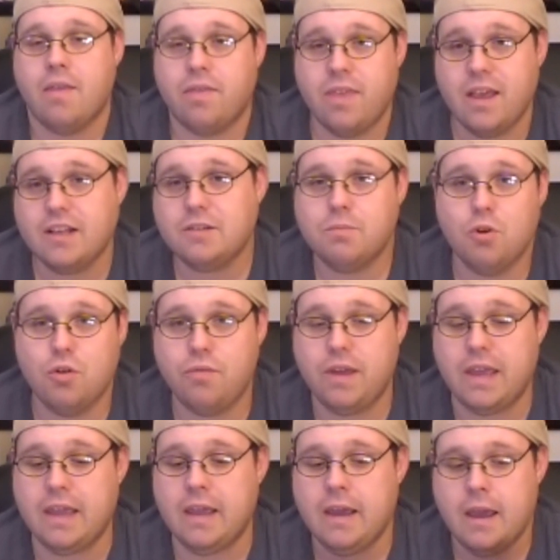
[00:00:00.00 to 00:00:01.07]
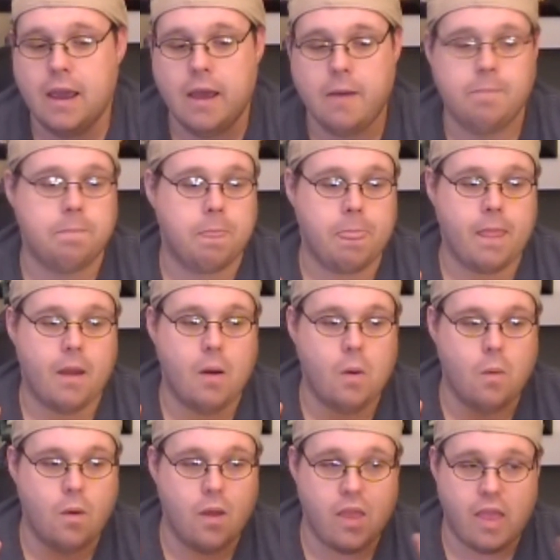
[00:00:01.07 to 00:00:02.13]
This movie
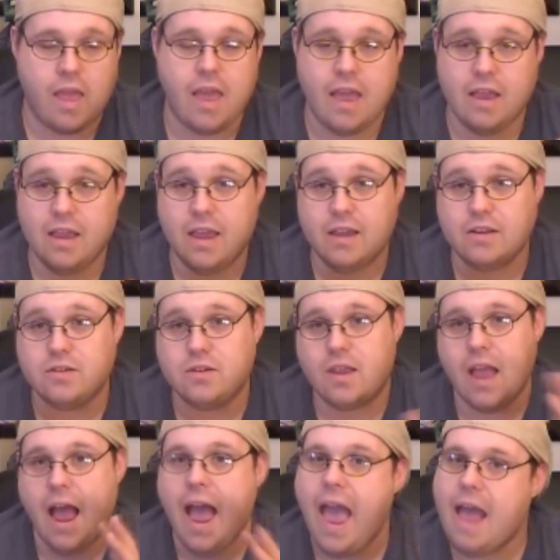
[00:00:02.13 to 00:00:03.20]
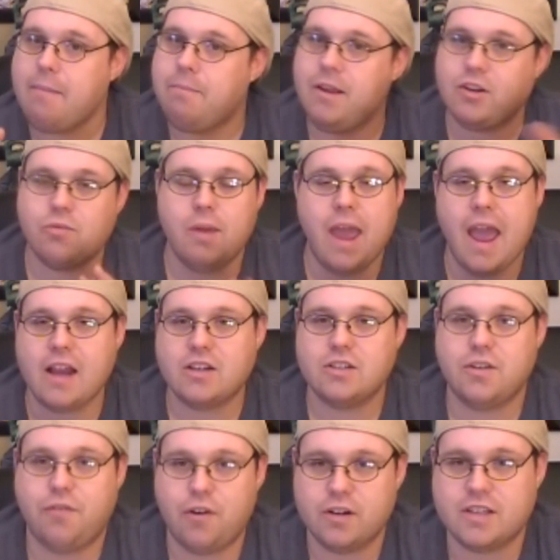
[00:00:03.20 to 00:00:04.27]
I had mixed reactions
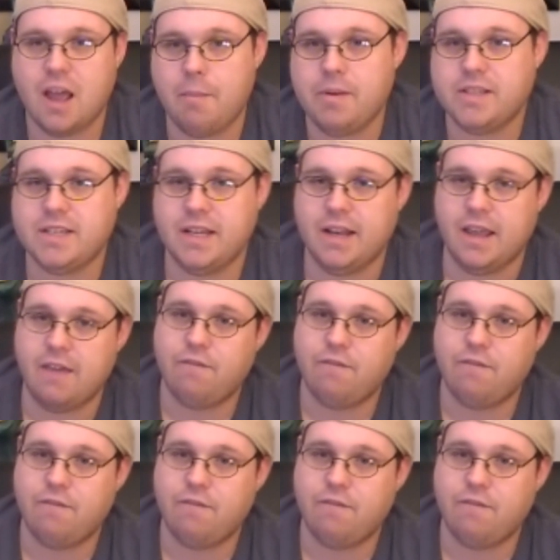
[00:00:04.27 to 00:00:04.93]
the first time I seen it.